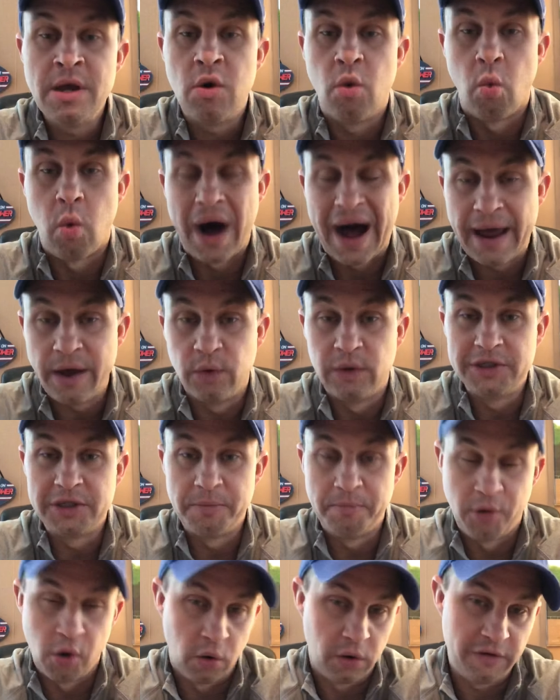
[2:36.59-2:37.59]
why it was
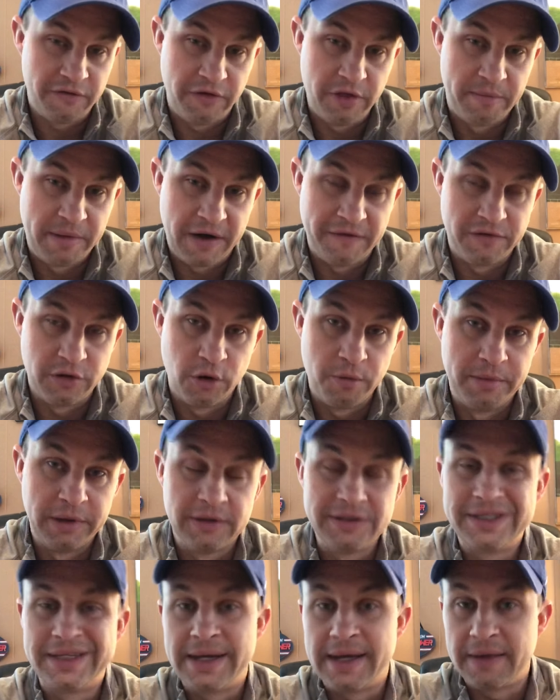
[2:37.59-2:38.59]
important for the Buffalo
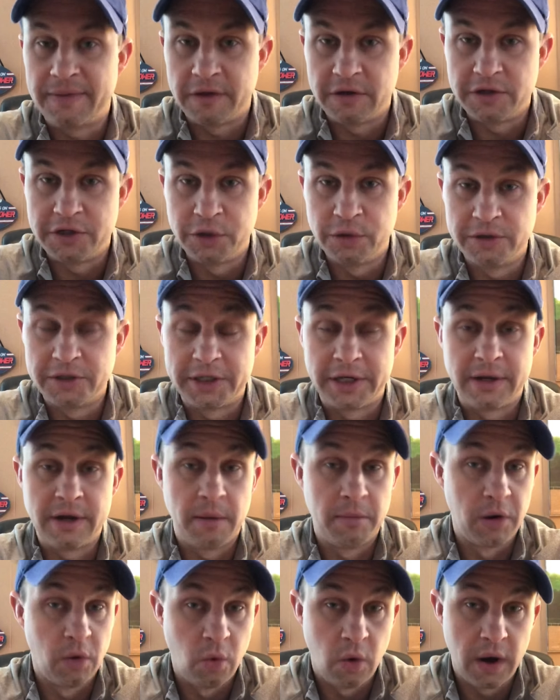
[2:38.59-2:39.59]
Bills to get the 2 seed.
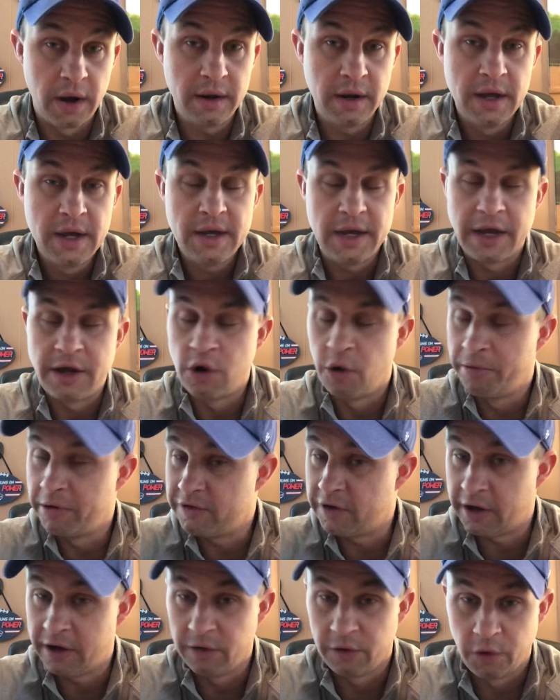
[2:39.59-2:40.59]
Number one, in no
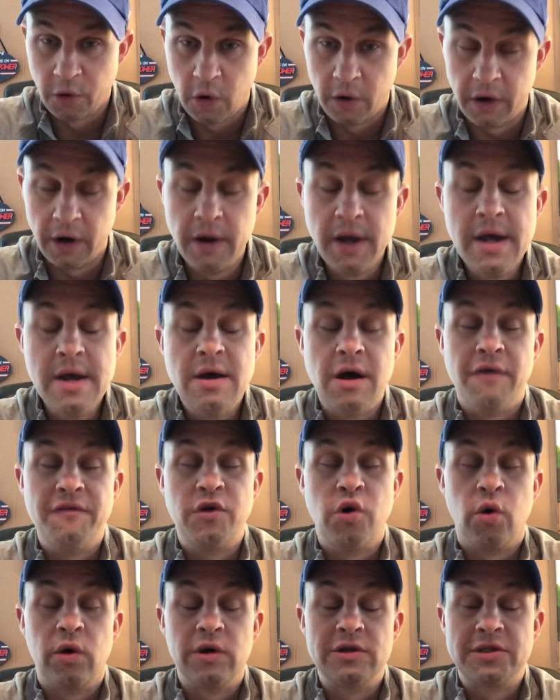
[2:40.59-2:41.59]
particular order, of
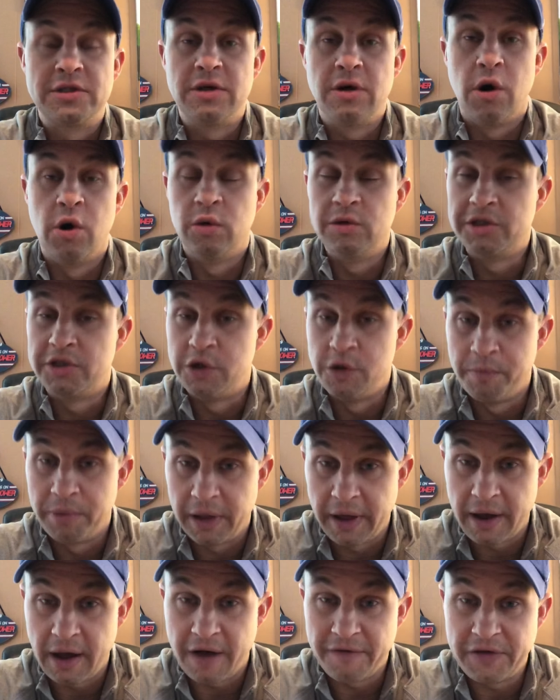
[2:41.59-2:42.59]
course, to host 2
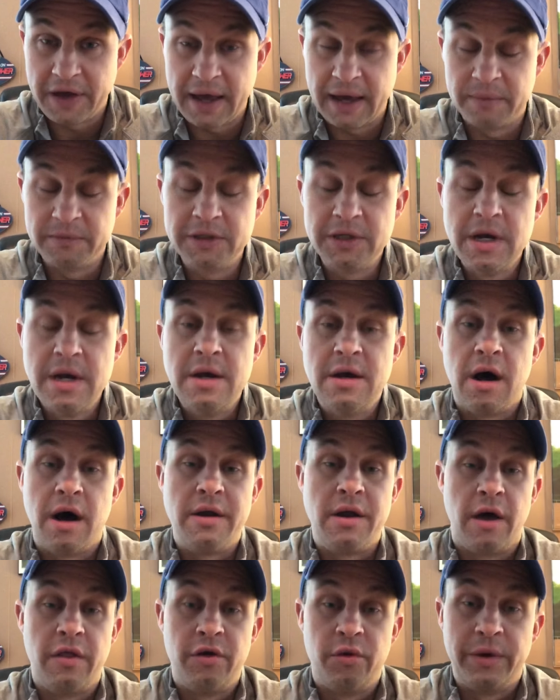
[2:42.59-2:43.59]
playoff games.
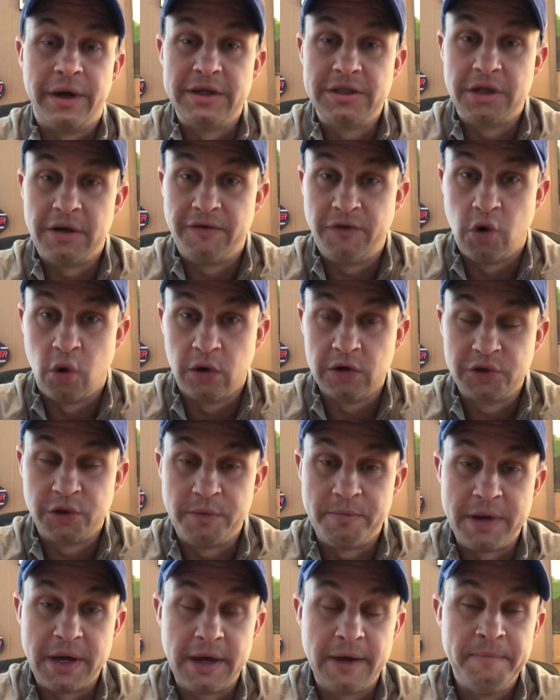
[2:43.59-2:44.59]
Another reason, of course,
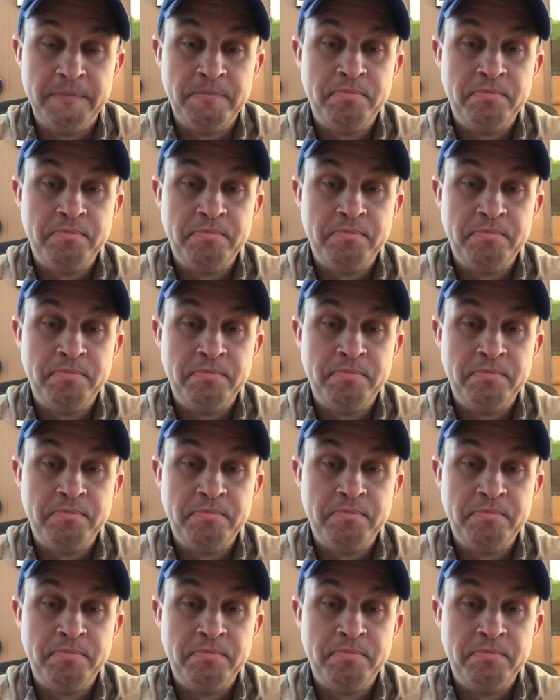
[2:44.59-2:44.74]
would be